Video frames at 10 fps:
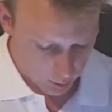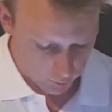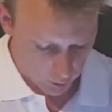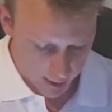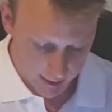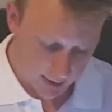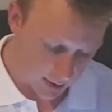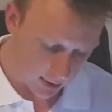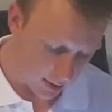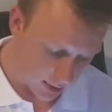write
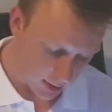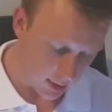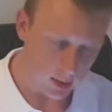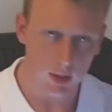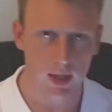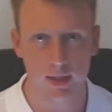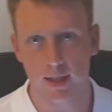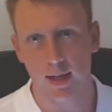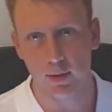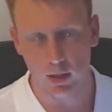a
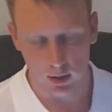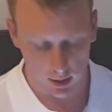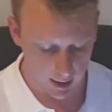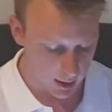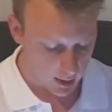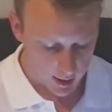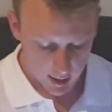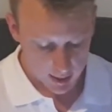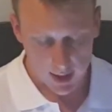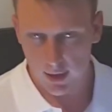statement. Okay,
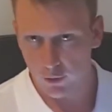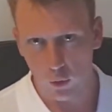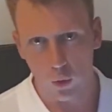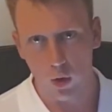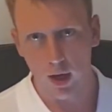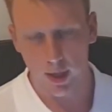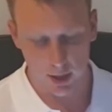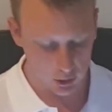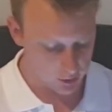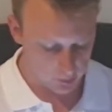therefore,
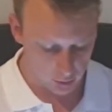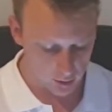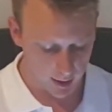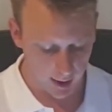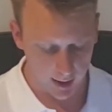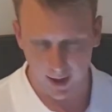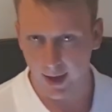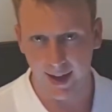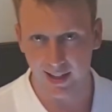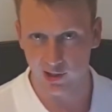initially bought
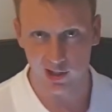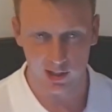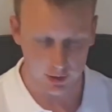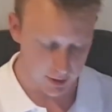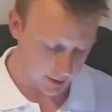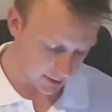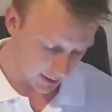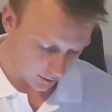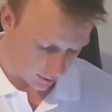80 charges to sell.